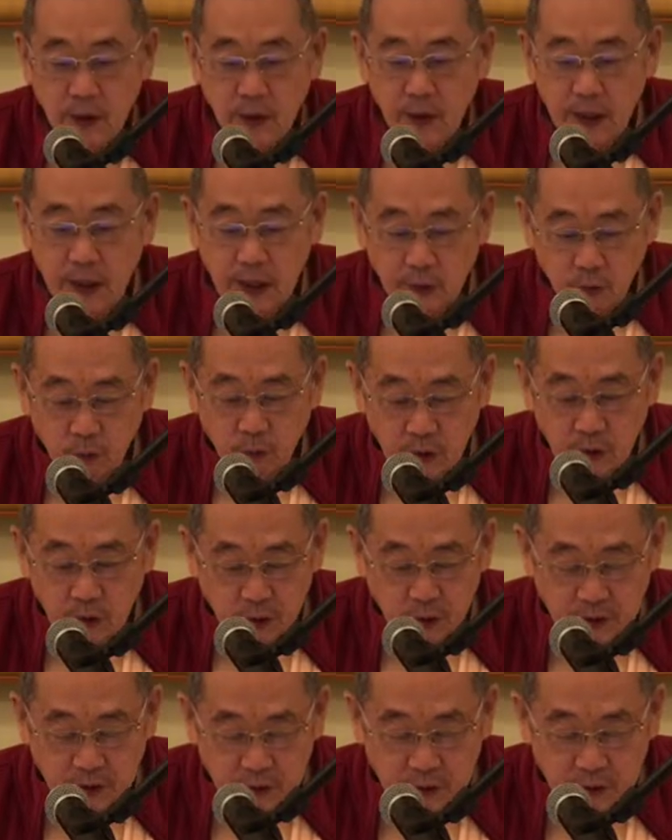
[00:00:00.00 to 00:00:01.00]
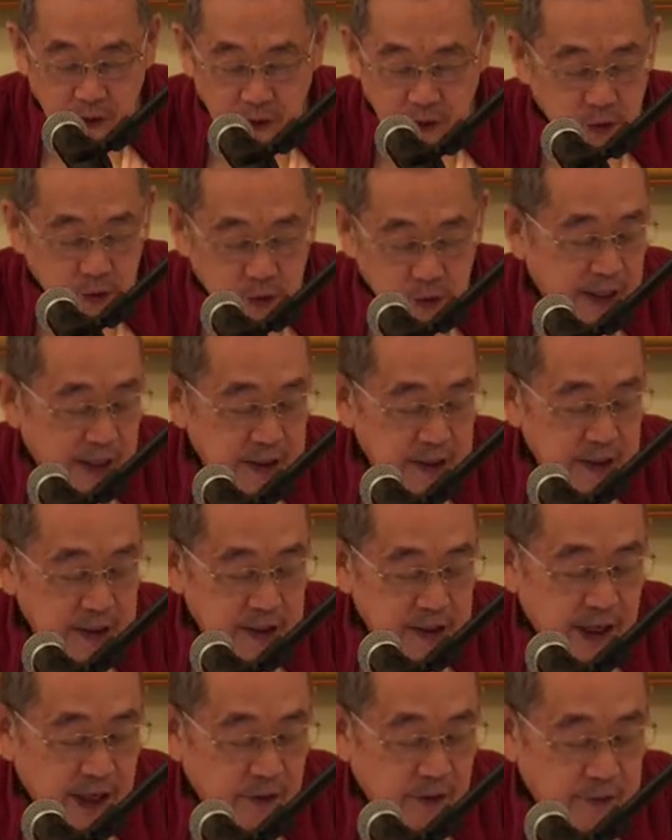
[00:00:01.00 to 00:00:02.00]
which we can do that
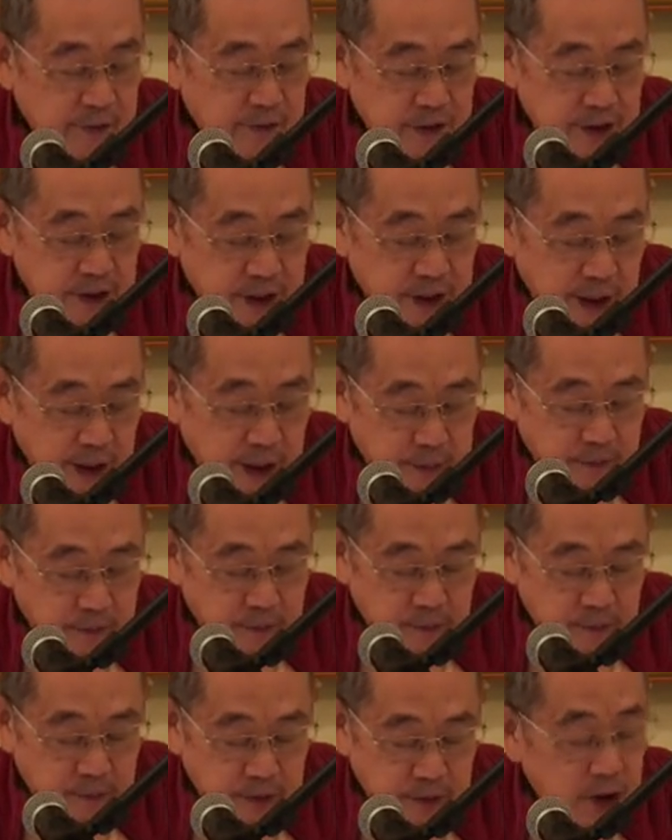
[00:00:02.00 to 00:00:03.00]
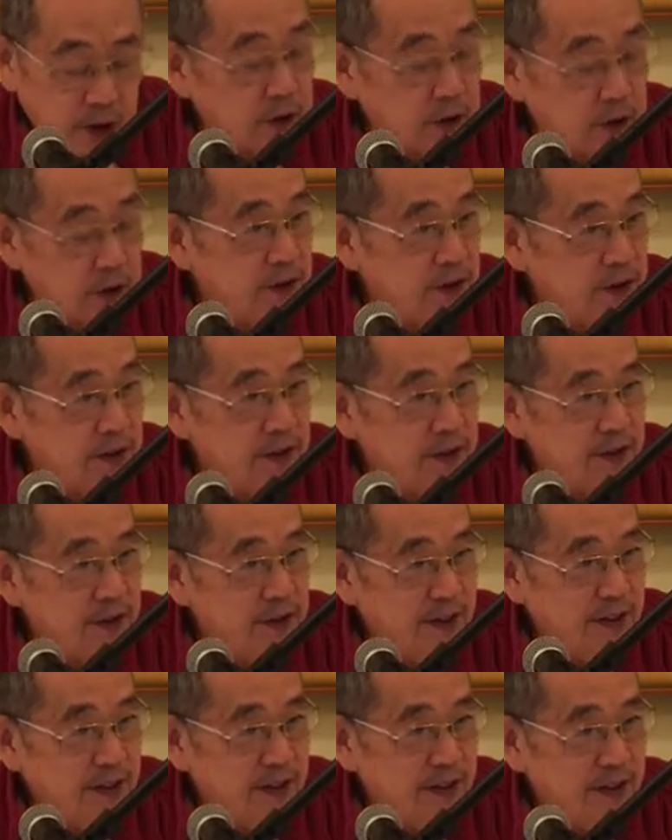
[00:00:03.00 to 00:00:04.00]
selfless type of service,
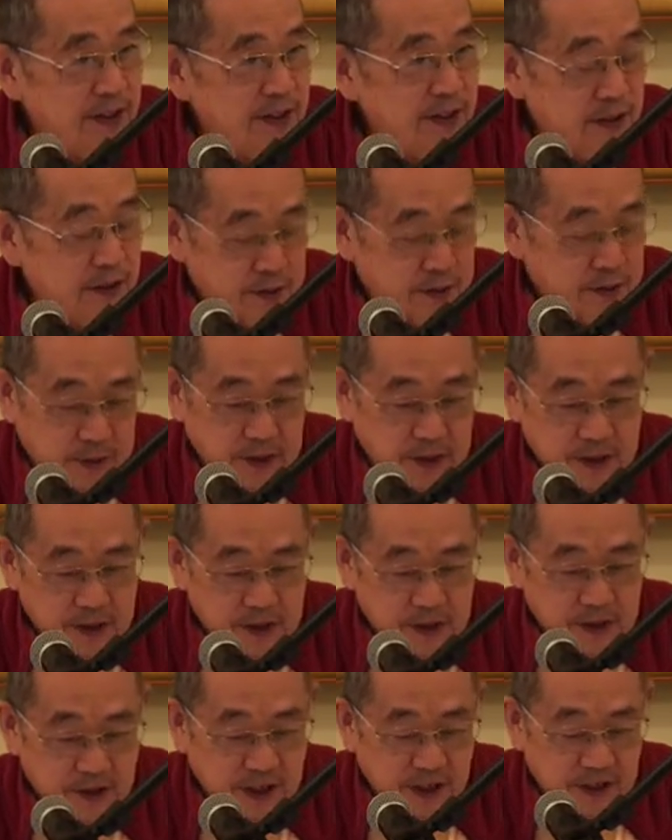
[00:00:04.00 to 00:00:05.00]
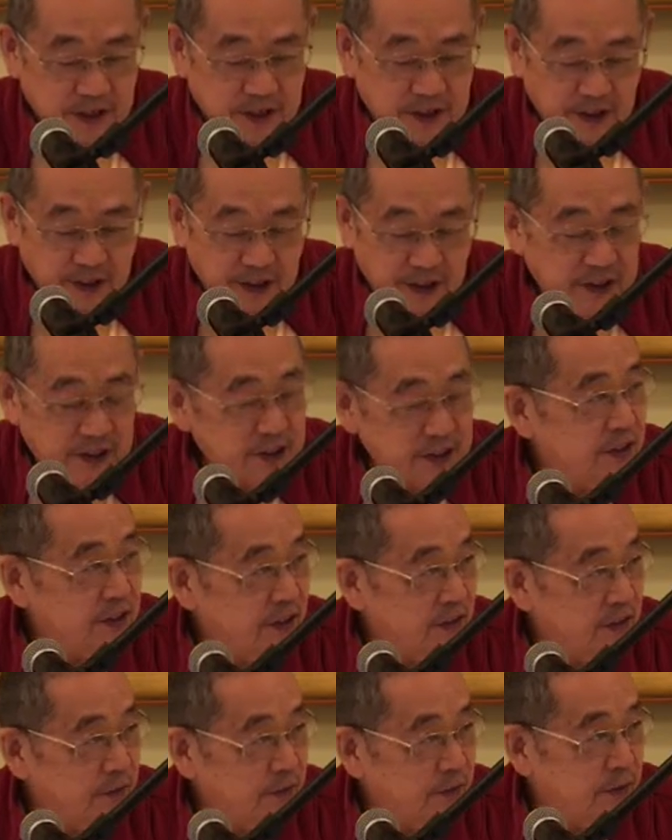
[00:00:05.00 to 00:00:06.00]
is because of that intention of pure
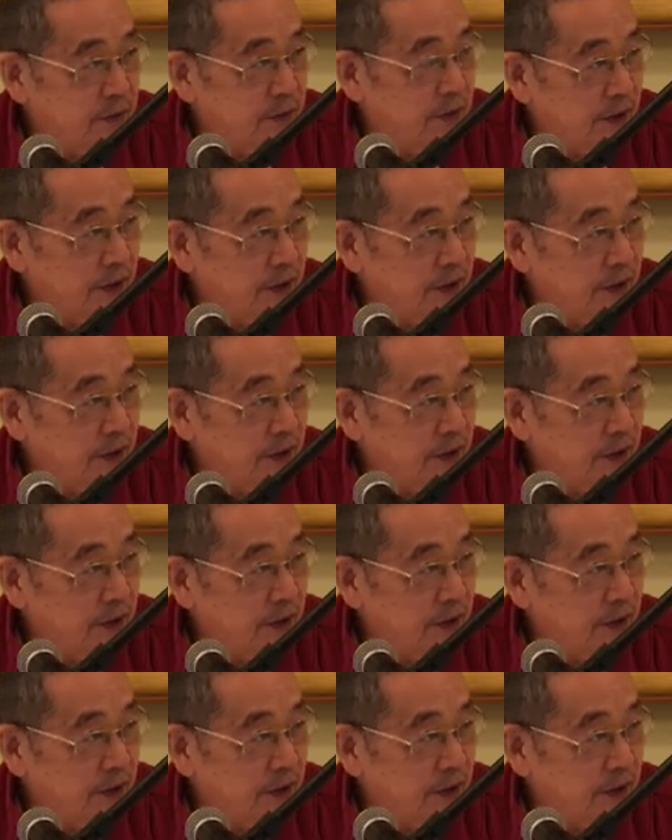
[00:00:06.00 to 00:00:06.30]
love.